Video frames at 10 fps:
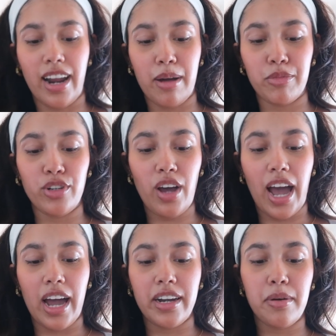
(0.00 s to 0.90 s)
I'm going to
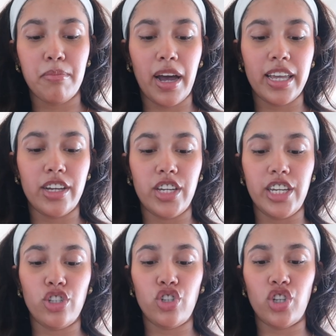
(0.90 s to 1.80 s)
add my
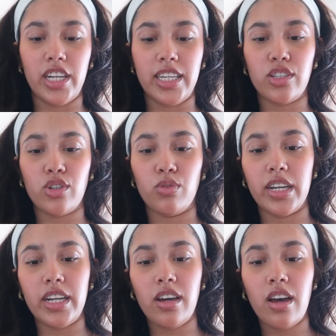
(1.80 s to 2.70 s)
green chilies to it.